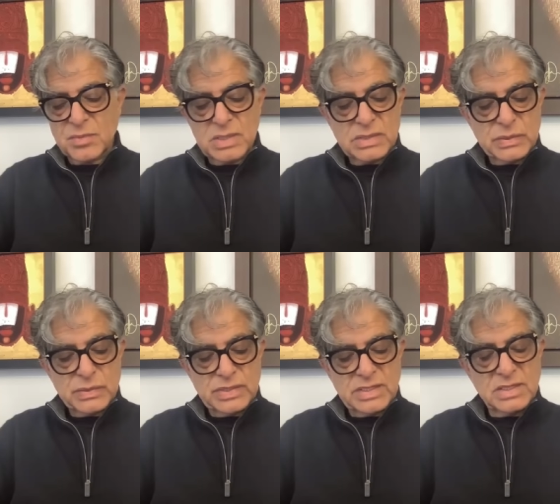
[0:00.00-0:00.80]
can be
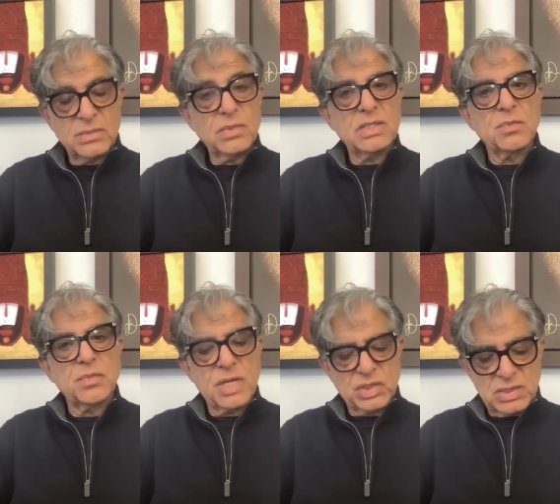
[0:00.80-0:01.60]
associated with
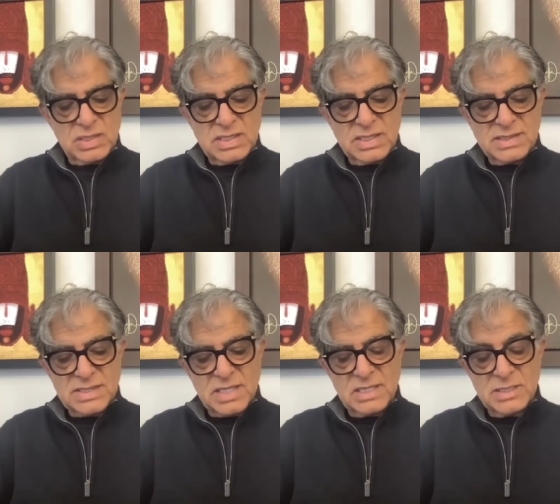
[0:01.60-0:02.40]
depression and
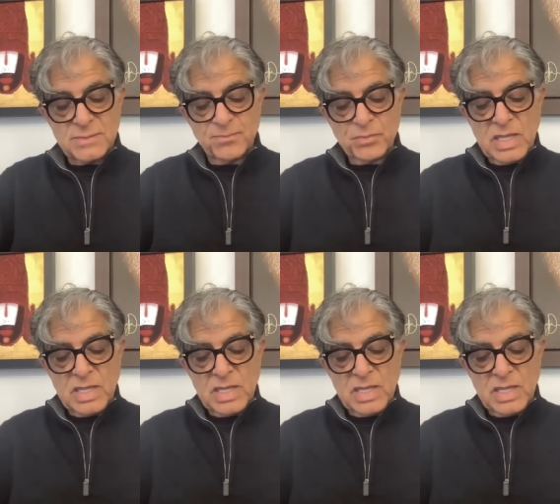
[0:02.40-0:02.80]
anxiety.